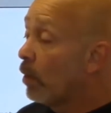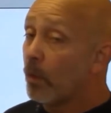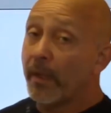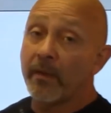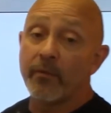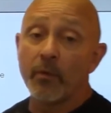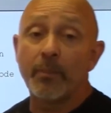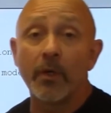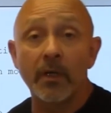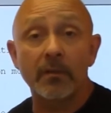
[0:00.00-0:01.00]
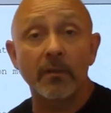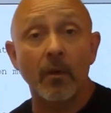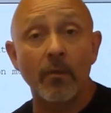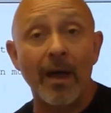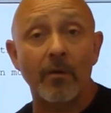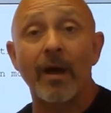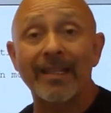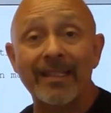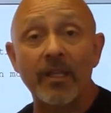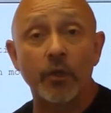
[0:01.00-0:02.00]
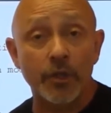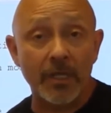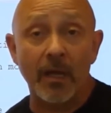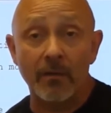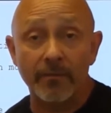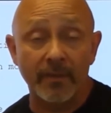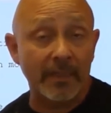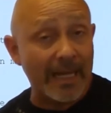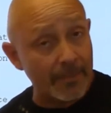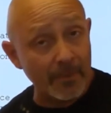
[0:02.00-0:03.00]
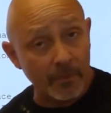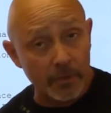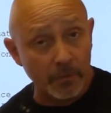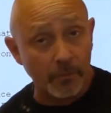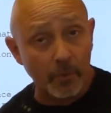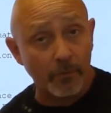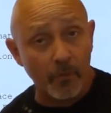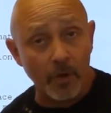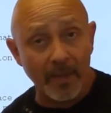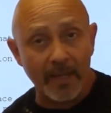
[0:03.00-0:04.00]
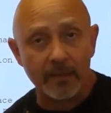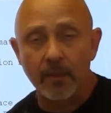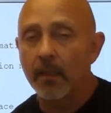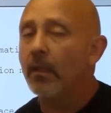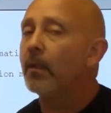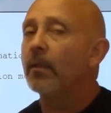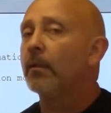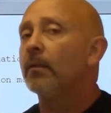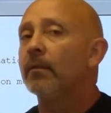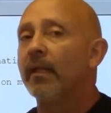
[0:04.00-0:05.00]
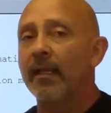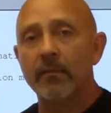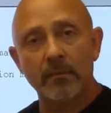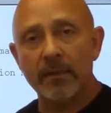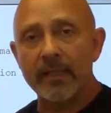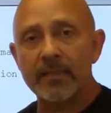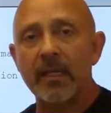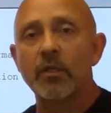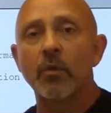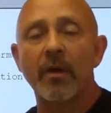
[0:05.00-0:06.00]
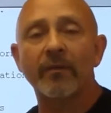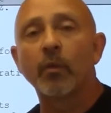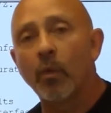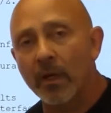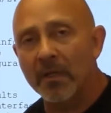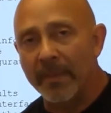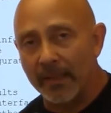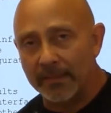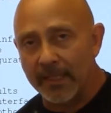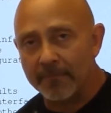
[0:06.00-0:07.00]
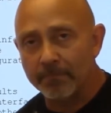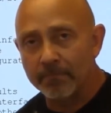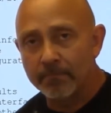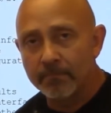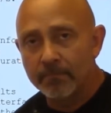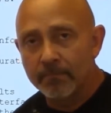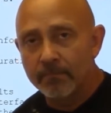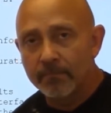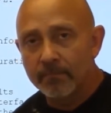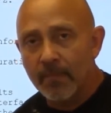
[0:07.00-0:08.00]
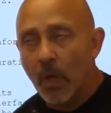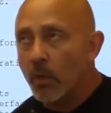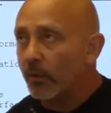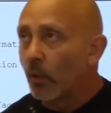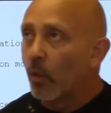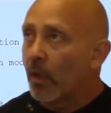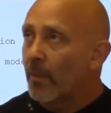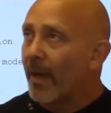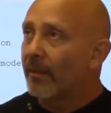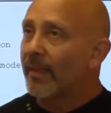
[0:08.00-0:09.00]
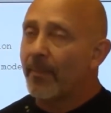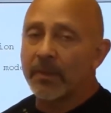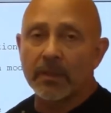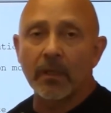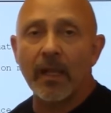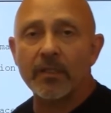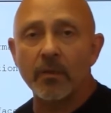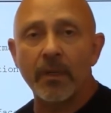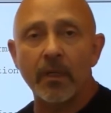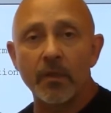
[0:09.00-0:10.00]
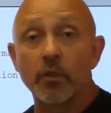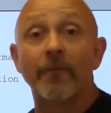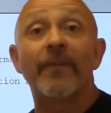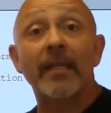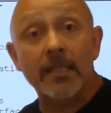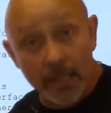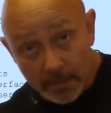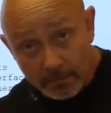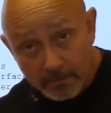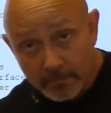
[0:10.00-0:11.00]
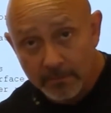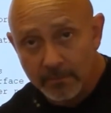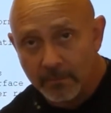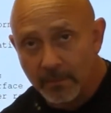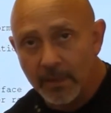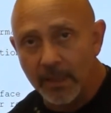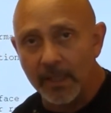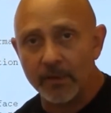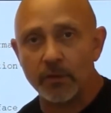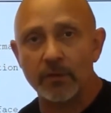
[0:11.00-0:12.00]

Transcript: if you put the router ID yourself in an IP version 4 format, then that's it. You won't have to worry about that. You have to worry about that particular election because you're fixing the election.